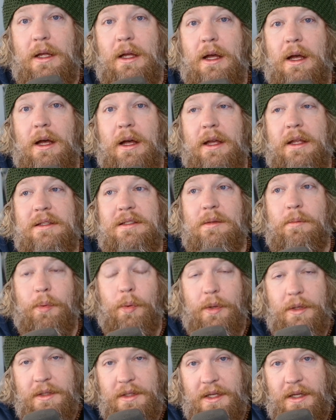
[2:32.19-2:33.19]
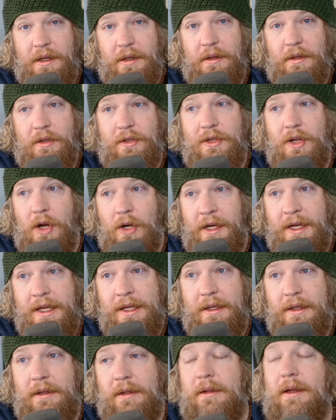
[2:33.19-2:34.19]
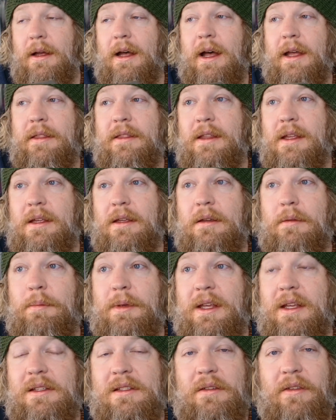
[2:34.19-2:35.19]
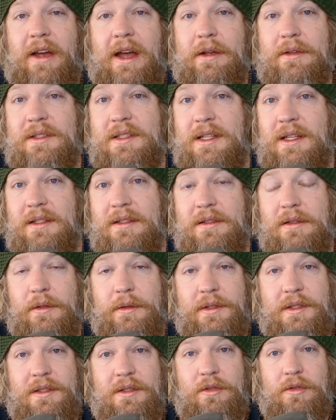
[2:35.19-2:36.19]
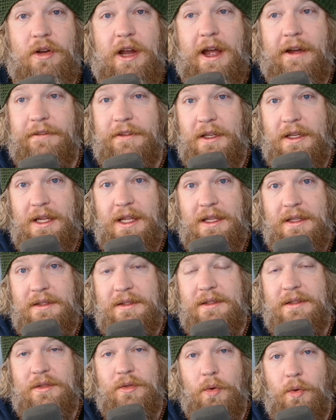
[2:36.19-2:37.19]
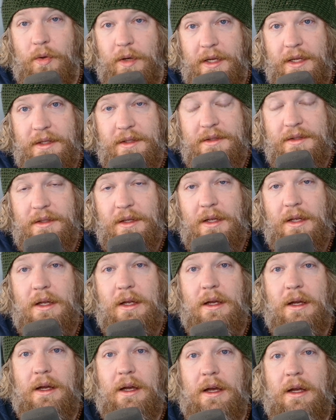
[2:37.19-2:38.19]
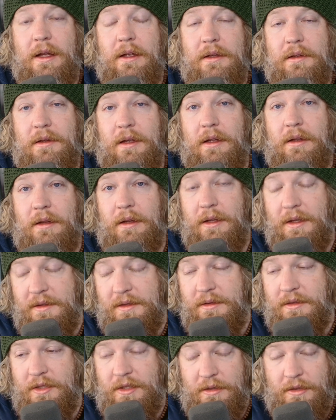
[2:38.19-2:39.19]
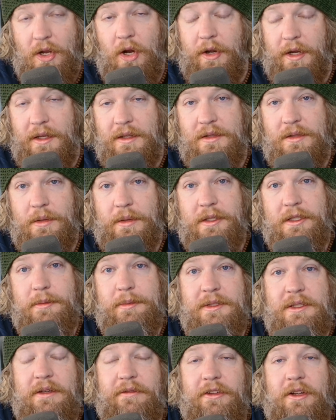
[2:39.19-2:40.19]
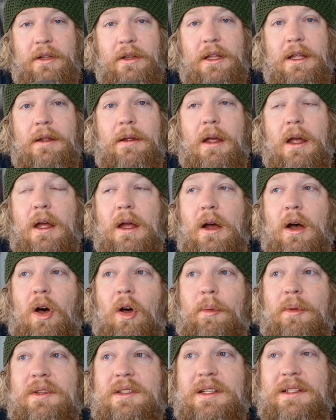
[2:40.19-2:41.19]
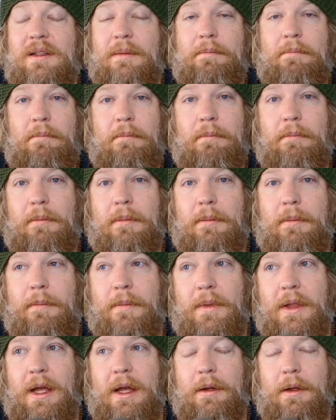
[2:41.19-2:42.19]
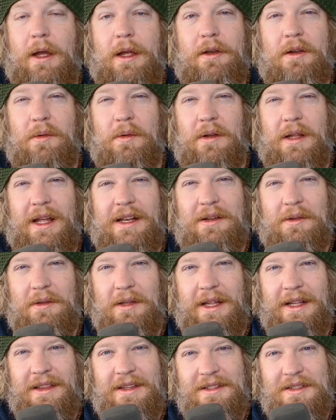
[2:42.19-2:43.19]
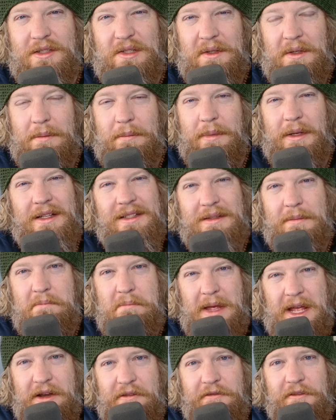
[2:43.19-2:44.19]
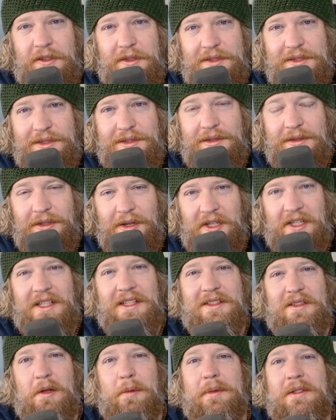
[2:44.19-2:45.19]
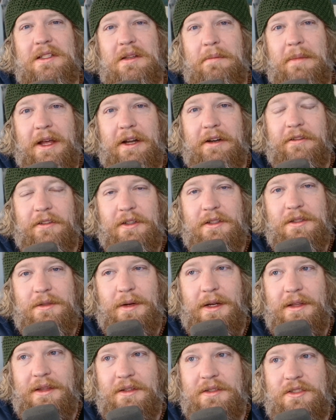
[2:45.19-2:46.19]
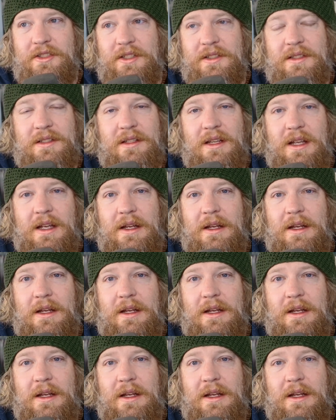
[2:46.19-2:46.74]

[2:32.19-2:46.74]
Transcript: uh, is important here. Narnia, I think, because of how C.S. Lewis crafted his stories, uh, his Narnia story specifically, almost as ai do not I, I don't I don't like this term, but as a metaverse, Narnia is almost a metaverse, right? There's just